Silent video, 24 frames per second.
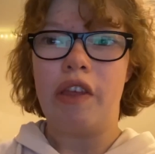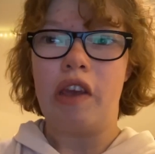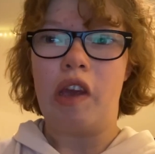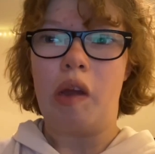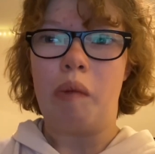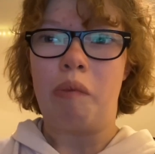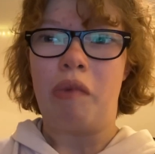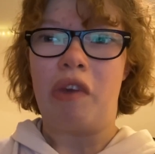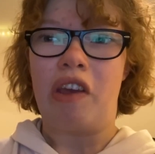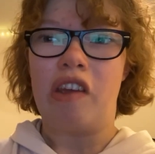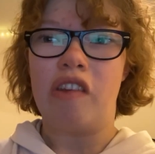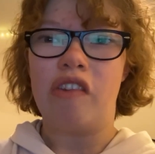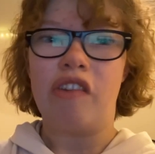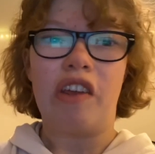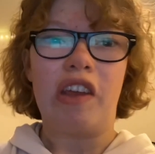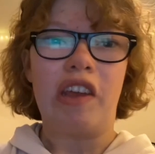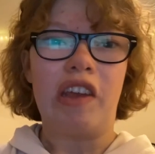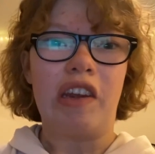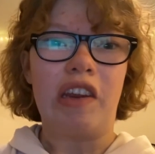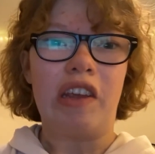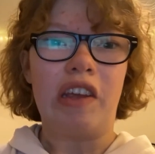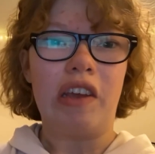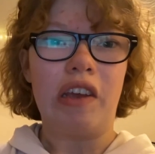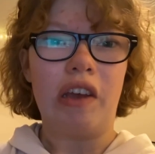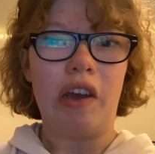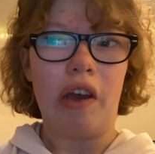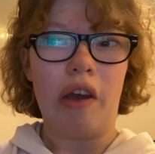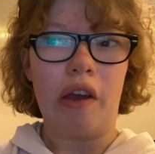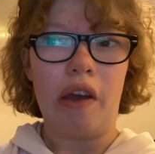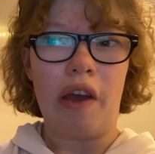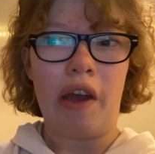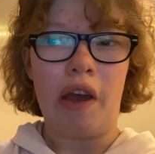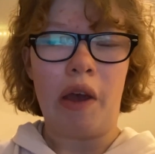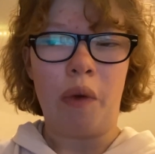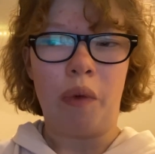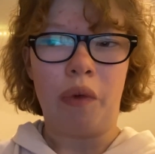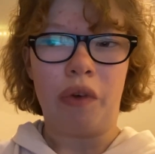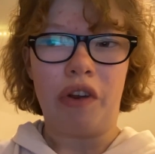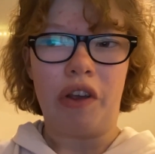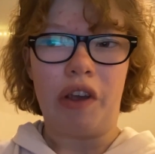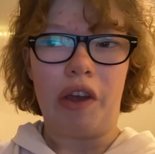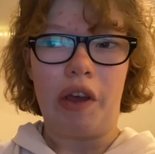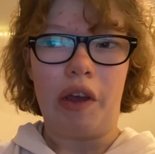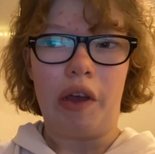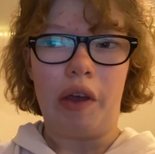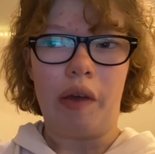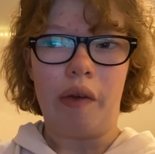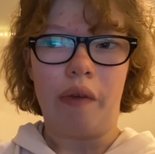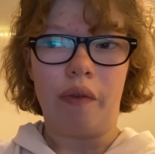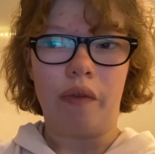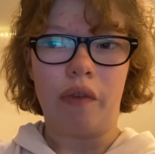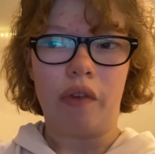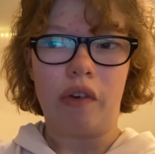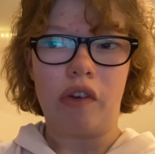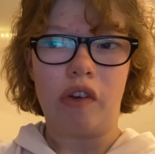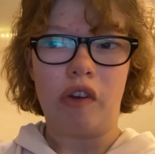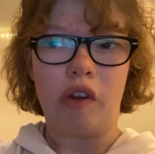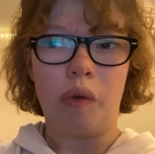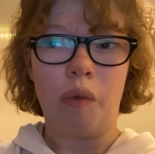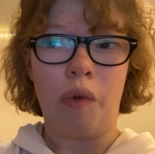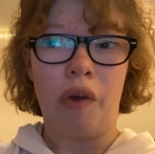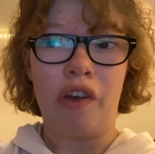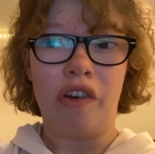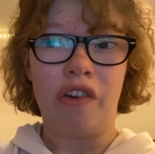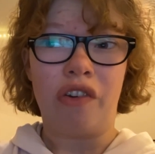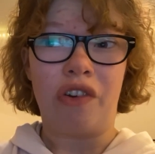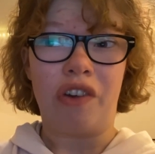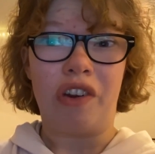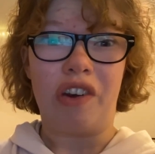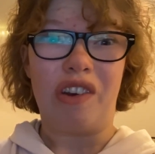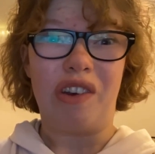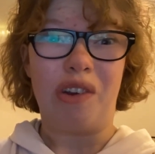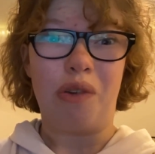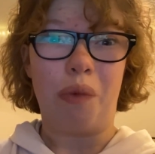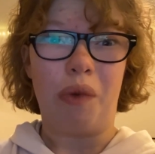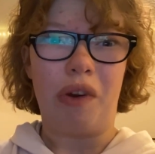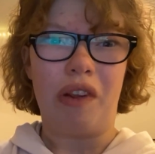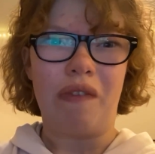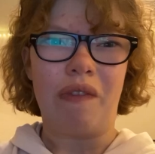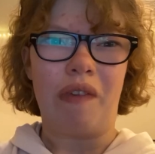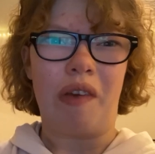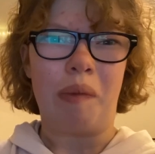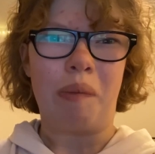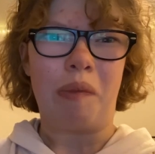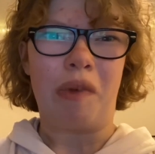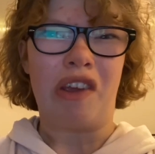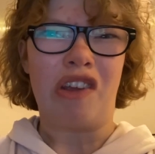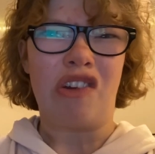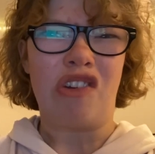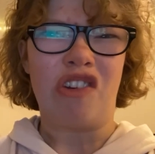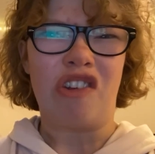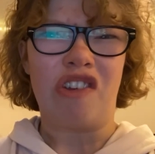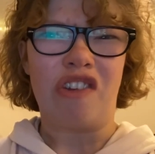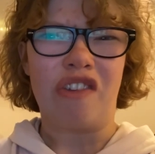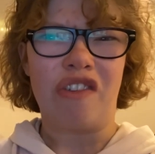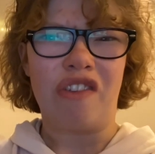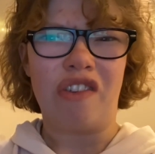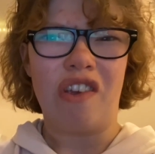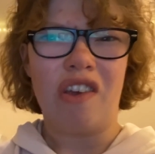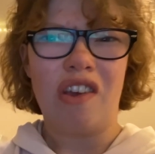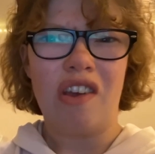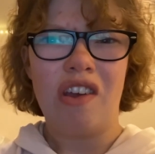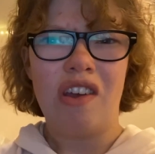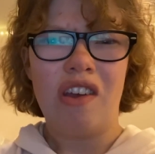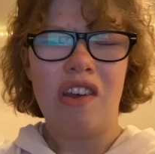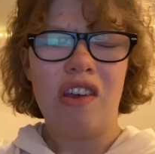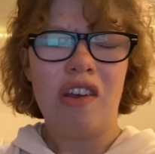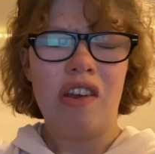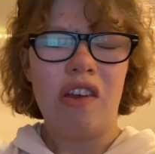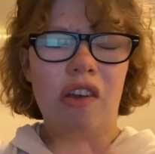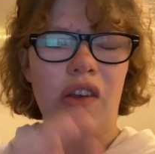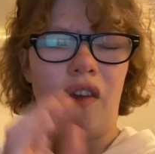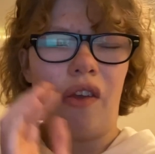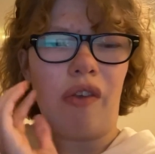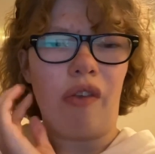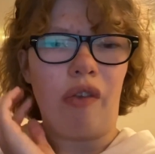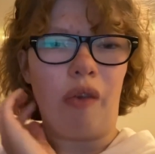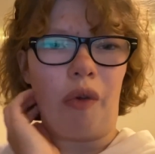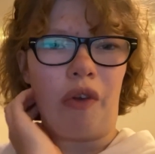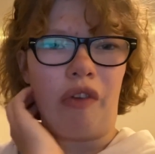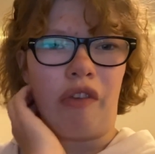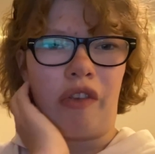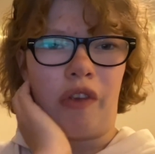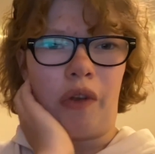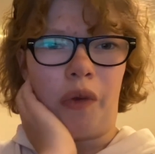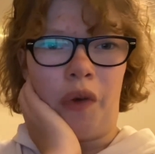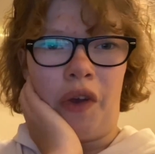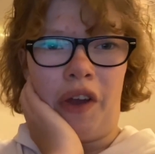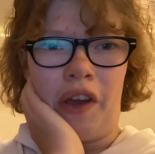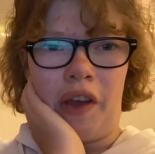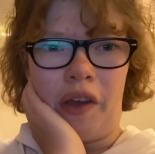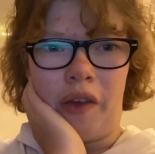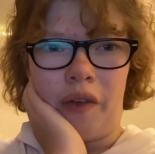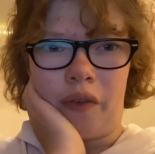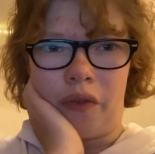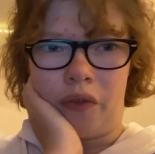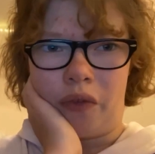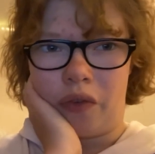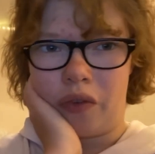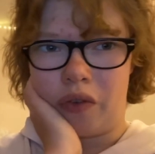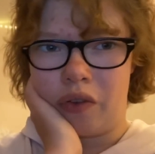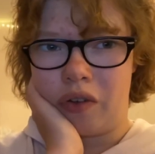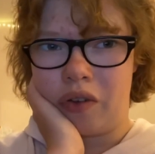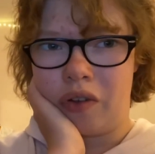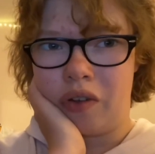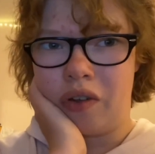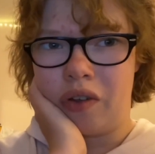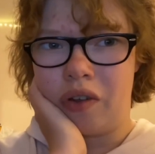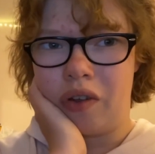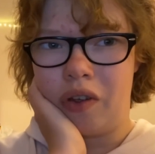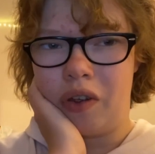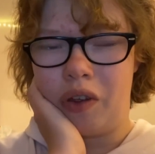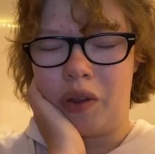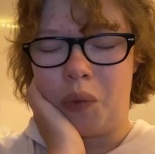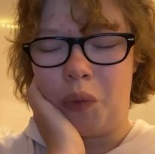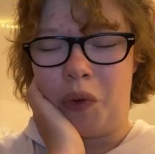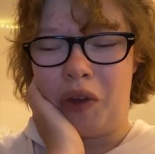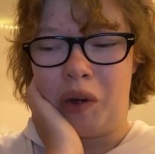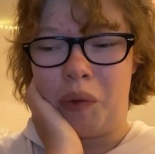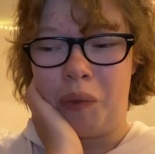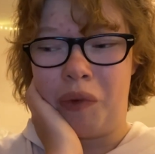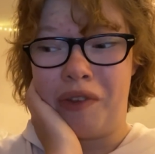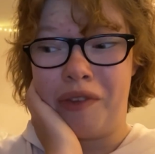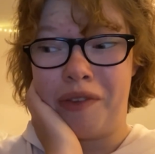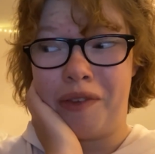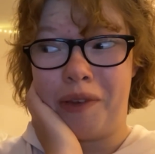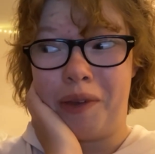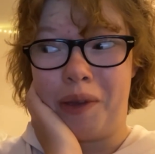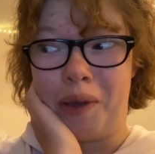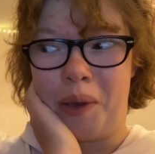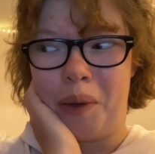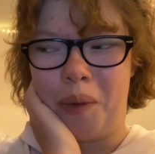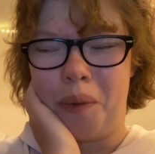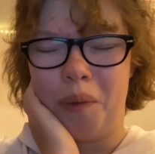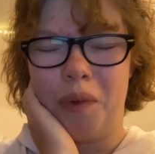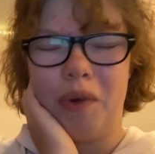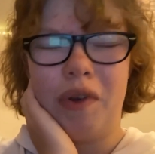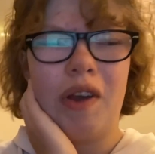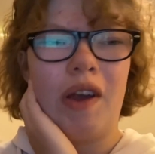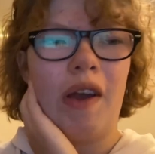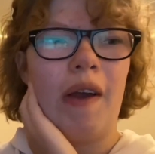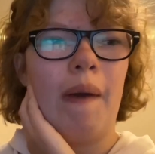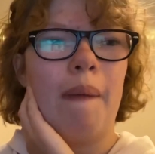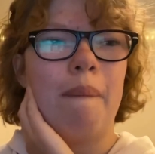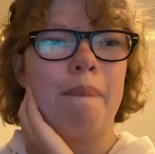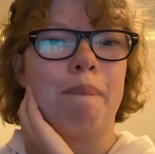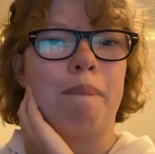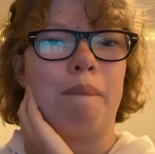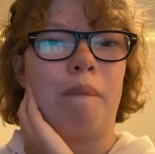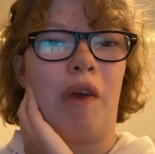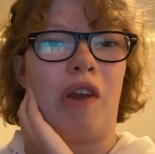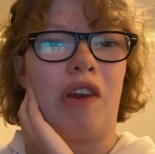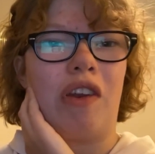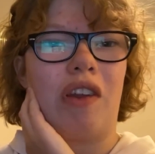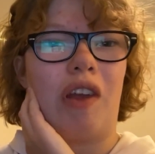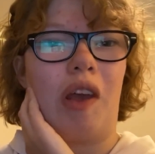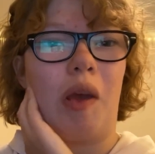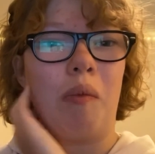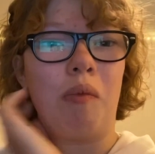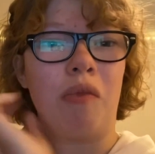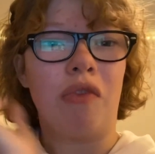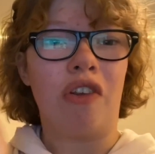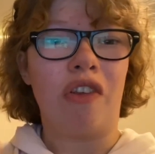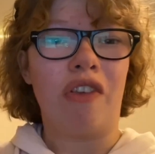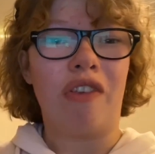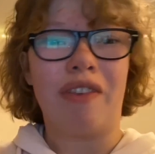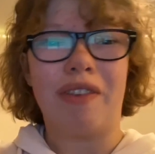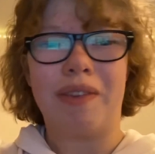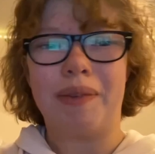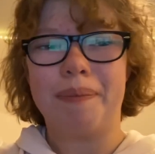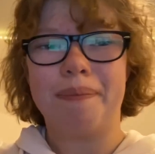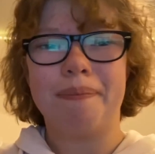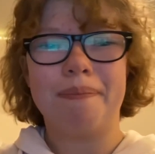on page 80 out of 225 pages, so I still have quite a ways to go, but I'm just